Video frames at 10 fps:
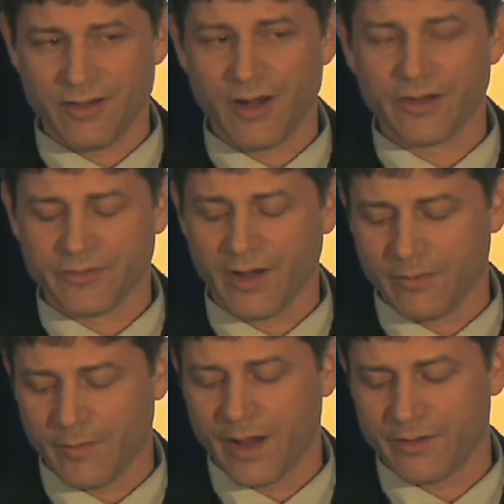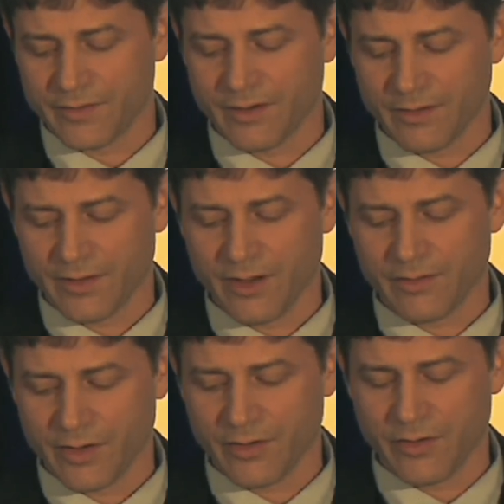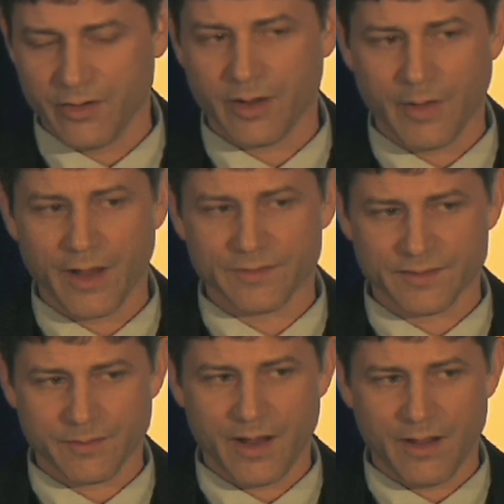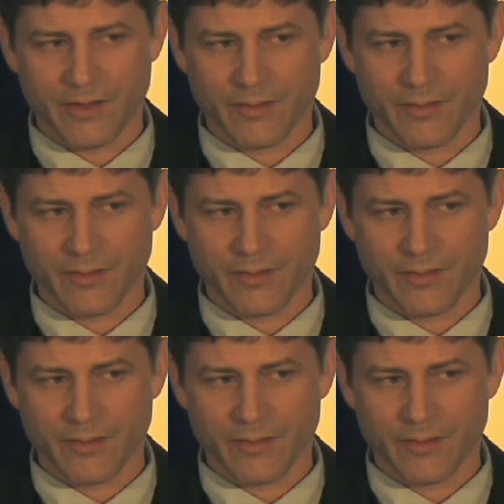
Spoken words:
they're not Trenton wells, they're Utica wells as well.